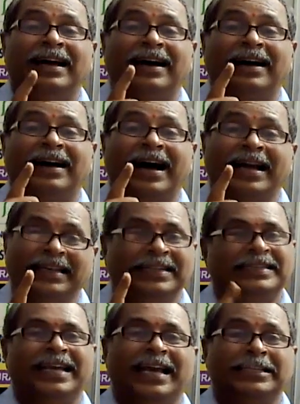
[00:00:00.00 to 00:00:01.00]

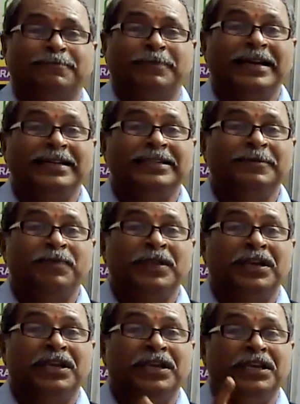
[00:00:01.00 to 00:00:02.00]
IIT aspirants.
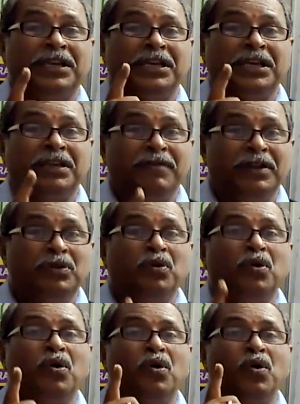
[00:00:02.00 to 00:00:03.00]
Even
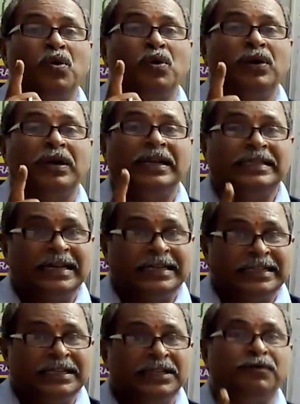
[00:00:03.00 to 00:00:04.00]
though
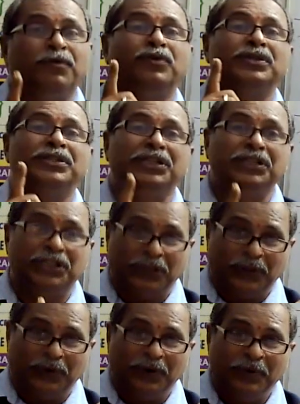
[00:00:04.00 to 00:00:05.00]
resultant force is
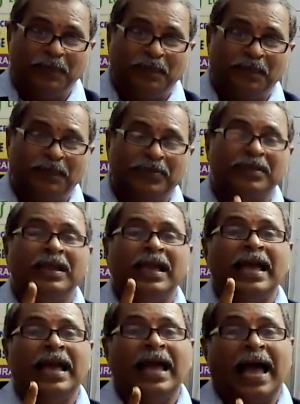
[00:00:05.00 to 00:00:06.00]
zero,
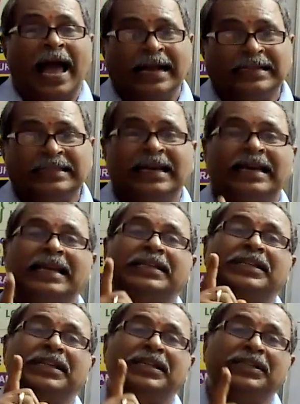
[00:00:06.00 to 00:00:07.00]

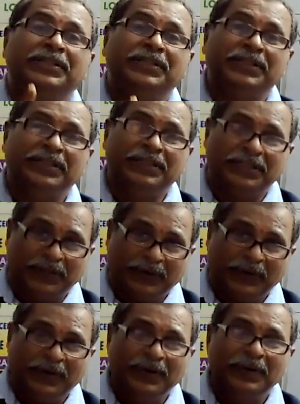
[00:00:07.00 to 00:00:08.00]
acceleration is
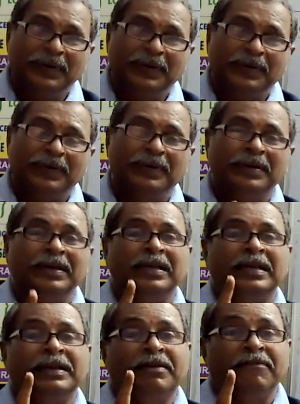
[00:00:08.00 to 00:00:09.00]
zero,
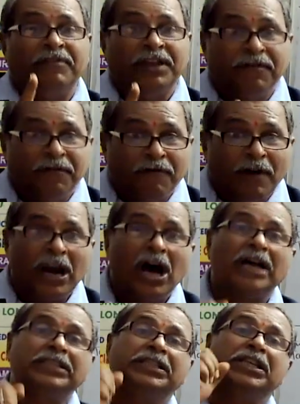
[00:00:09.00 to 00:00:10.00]
if
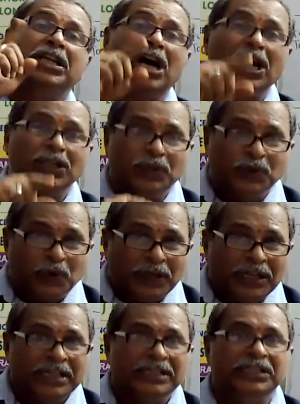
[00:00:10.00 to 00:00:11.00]
velocity also
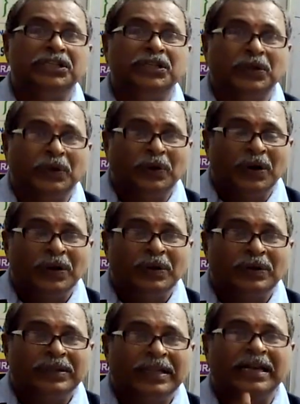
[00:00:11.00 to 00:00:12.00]
is
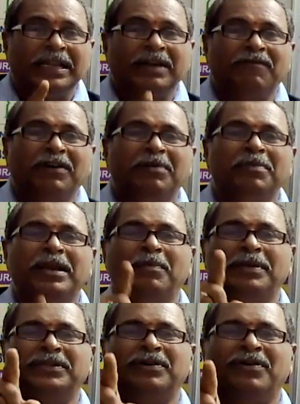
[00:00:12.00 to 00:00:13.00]
zero, that
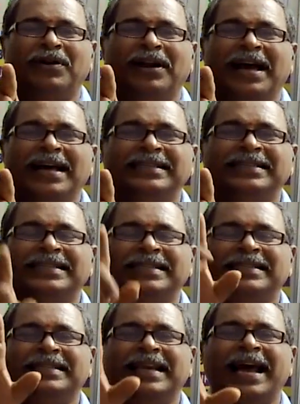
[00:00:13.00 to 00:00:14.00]
equilibrium is called as
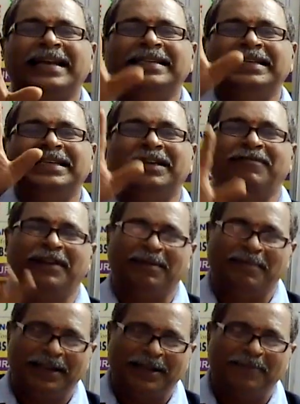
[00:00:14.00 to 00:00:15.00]
static
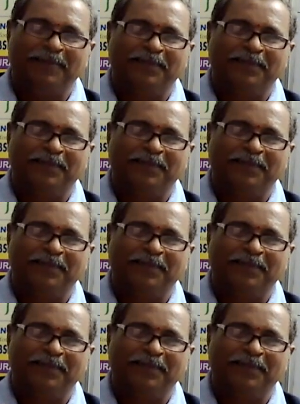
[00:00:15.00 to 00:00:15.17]
equilibrium.